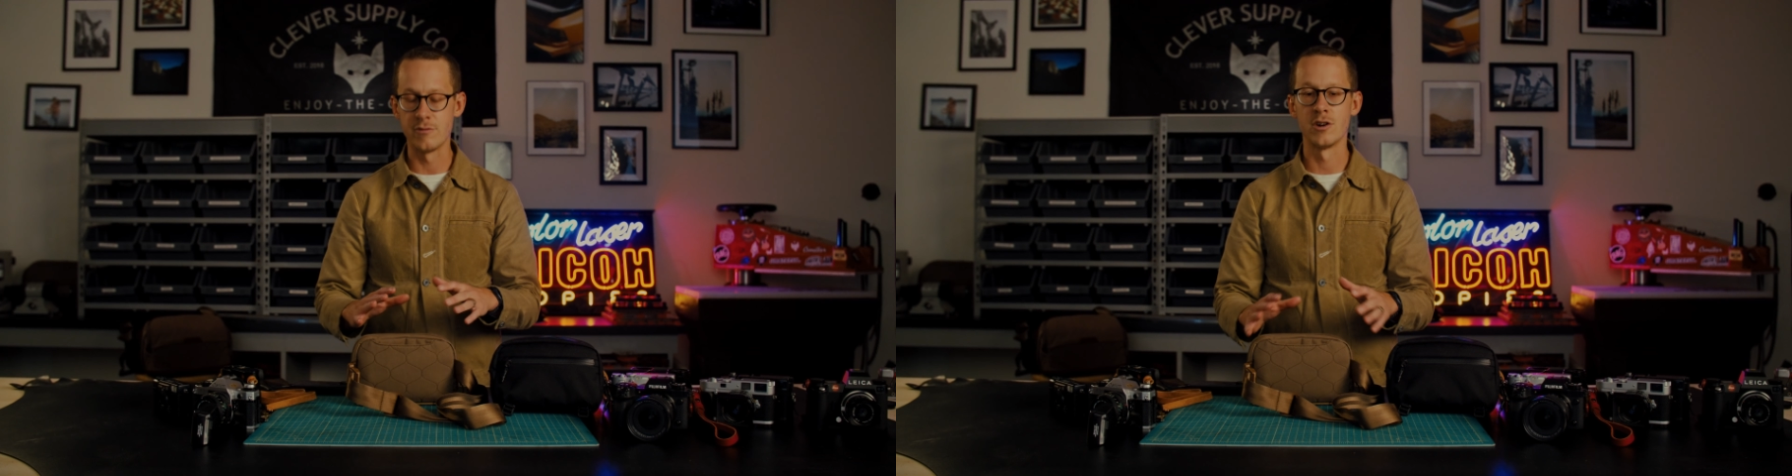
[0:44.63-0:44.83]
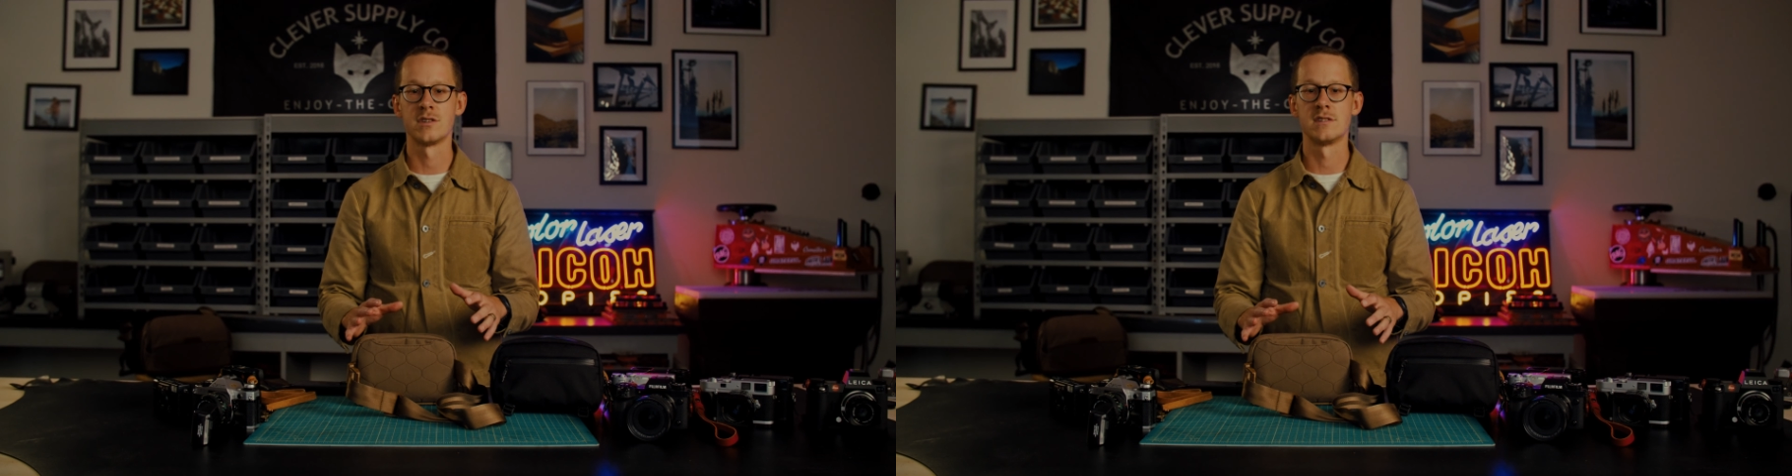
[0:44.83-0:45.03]

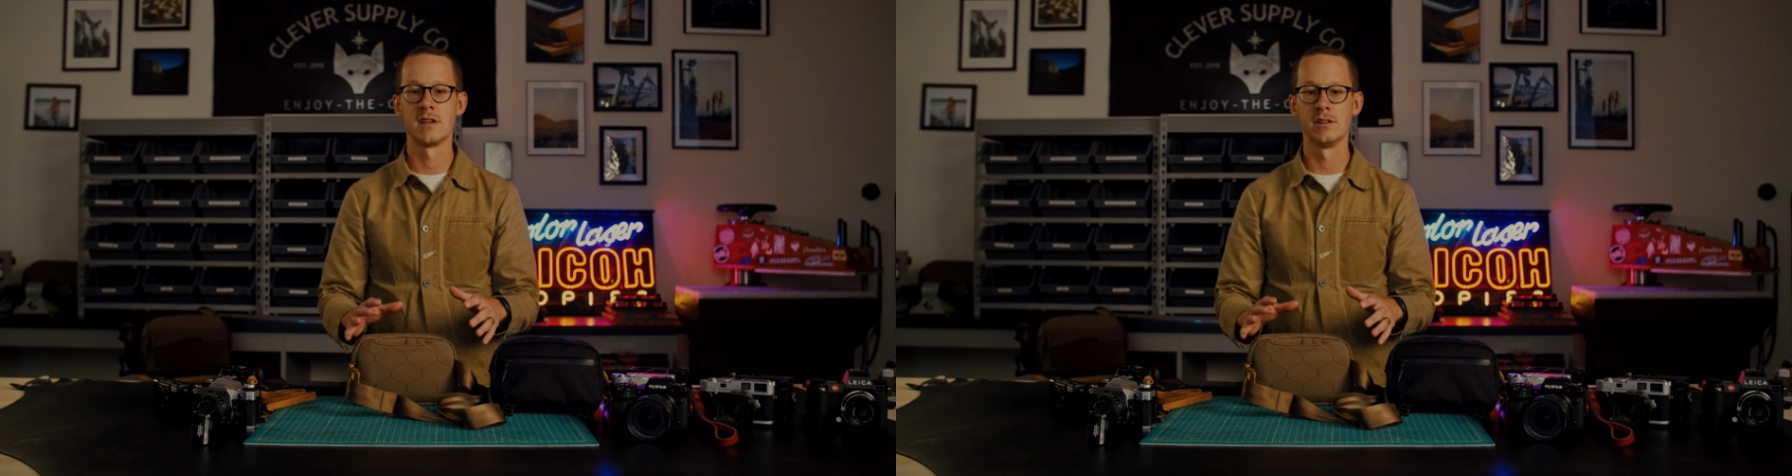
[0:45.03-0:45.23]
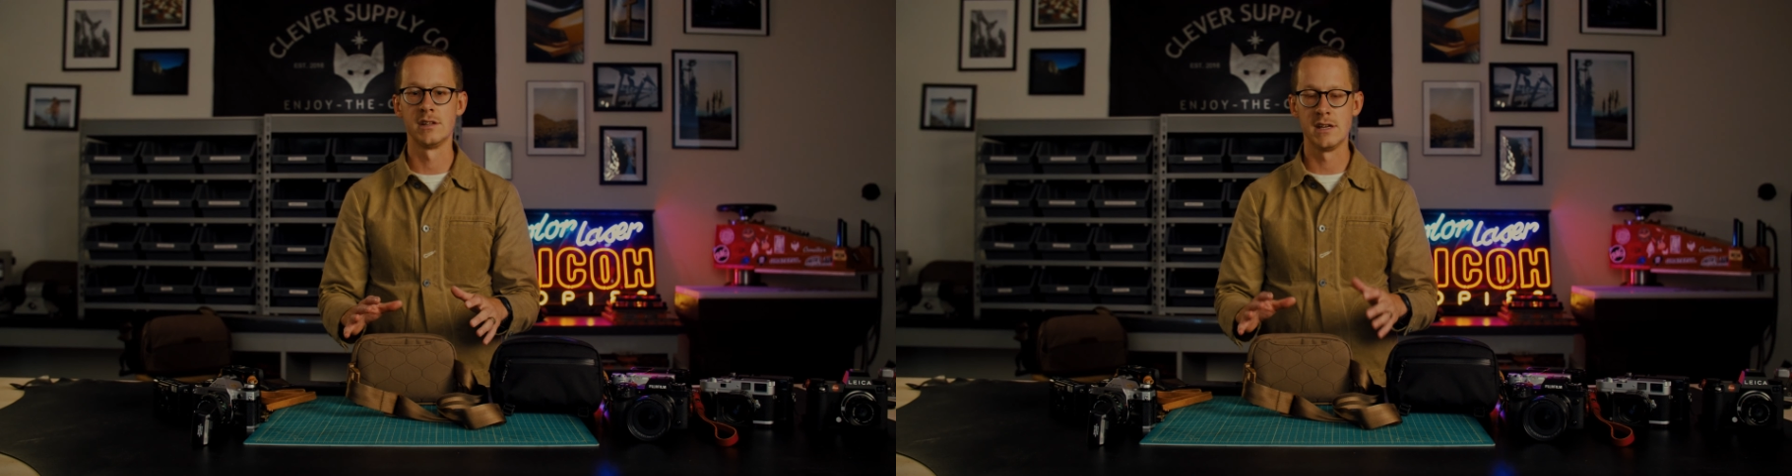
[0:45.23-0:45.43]

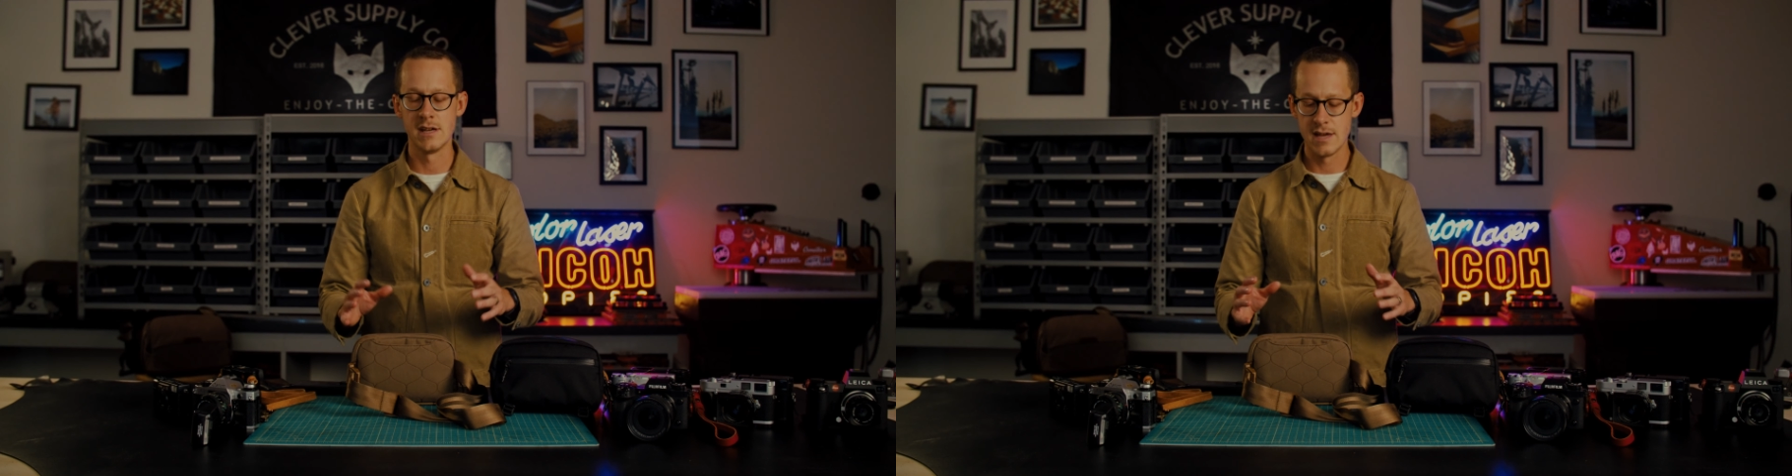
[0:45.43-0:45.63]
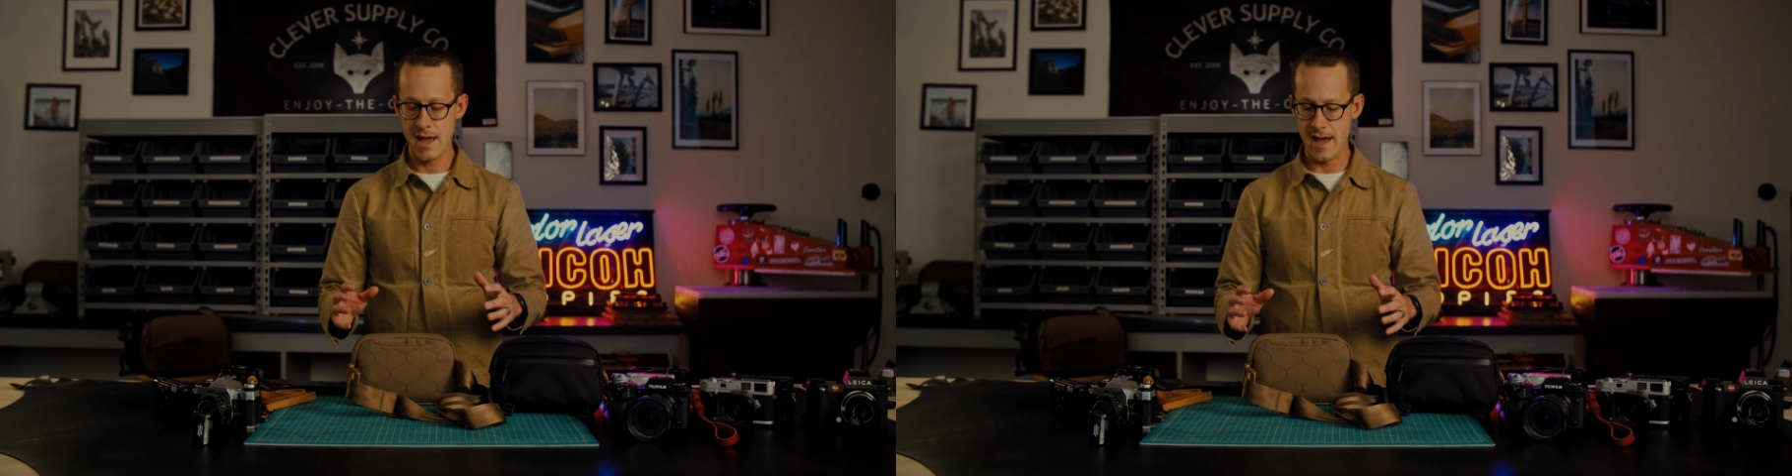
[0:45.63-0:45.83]
versatility
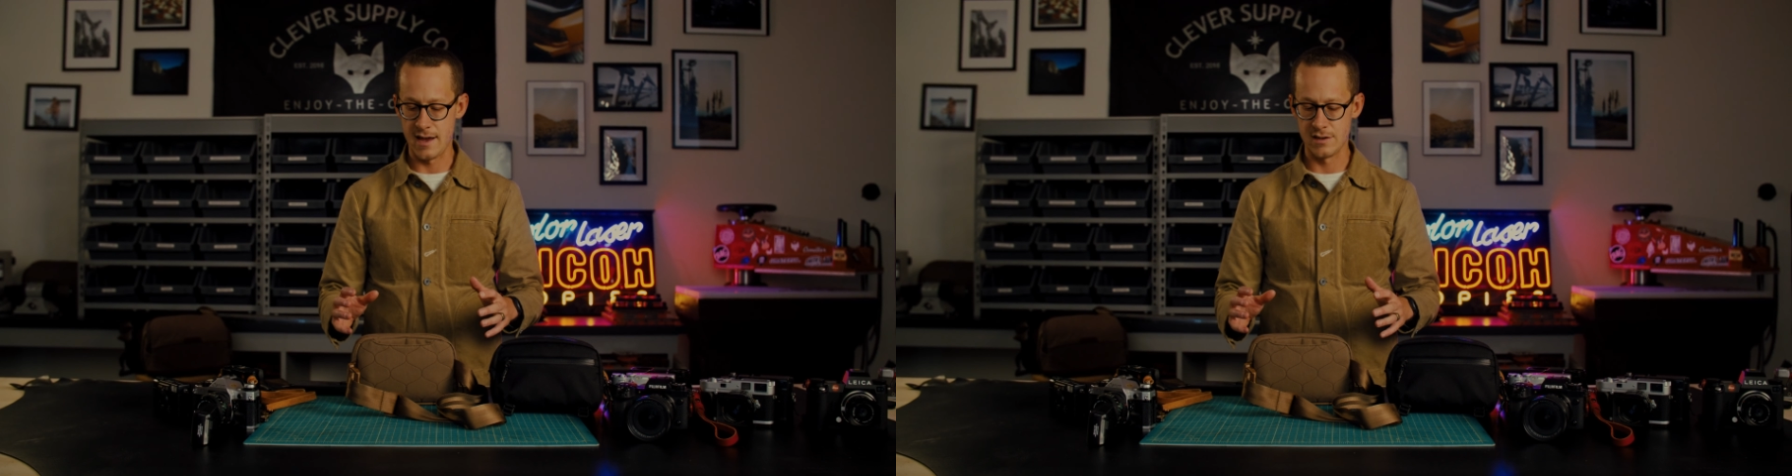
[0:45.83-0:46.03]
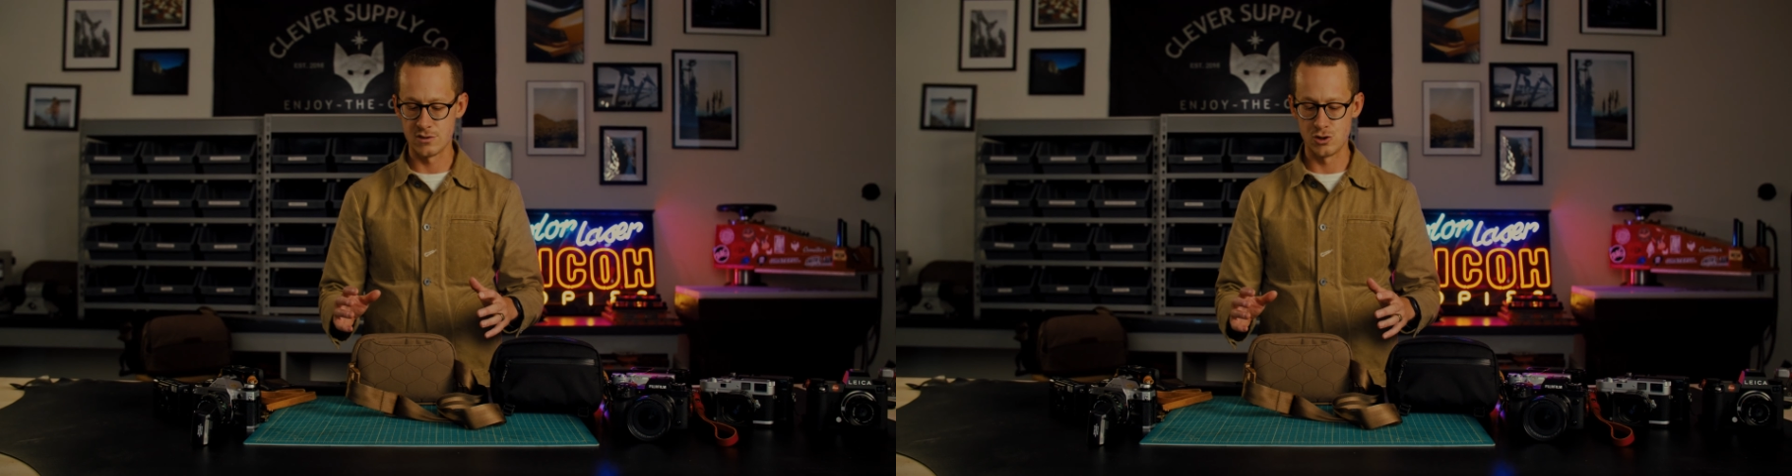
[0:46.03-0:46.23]

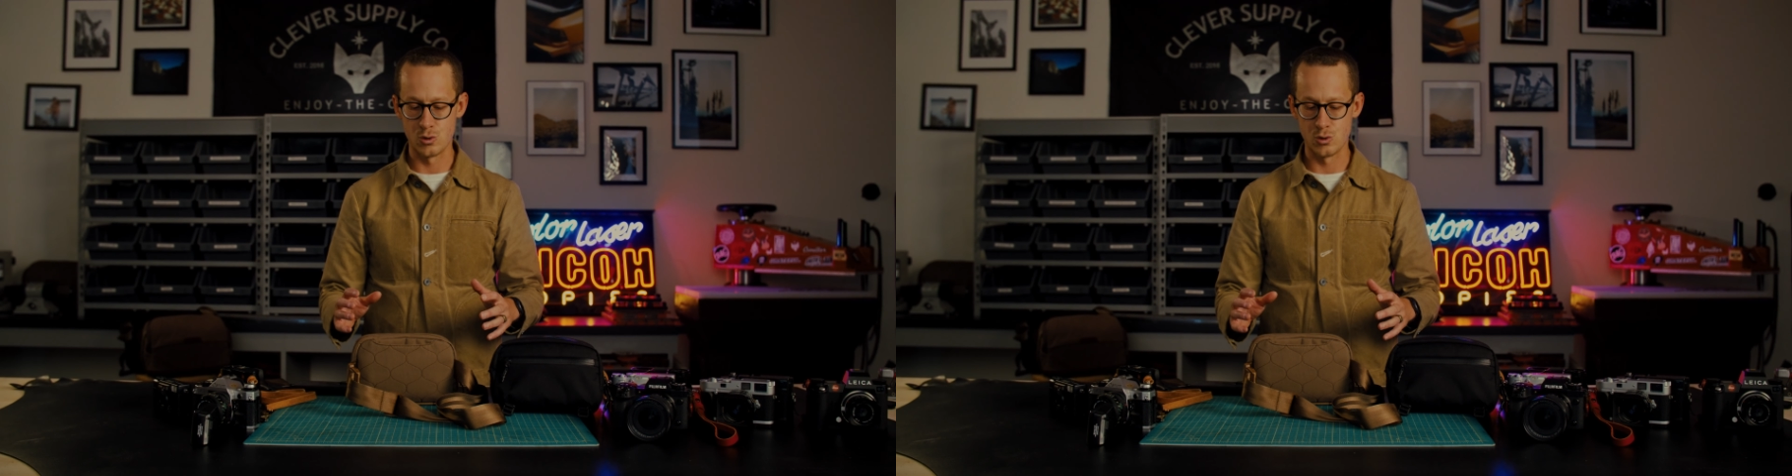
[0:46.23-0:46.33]
as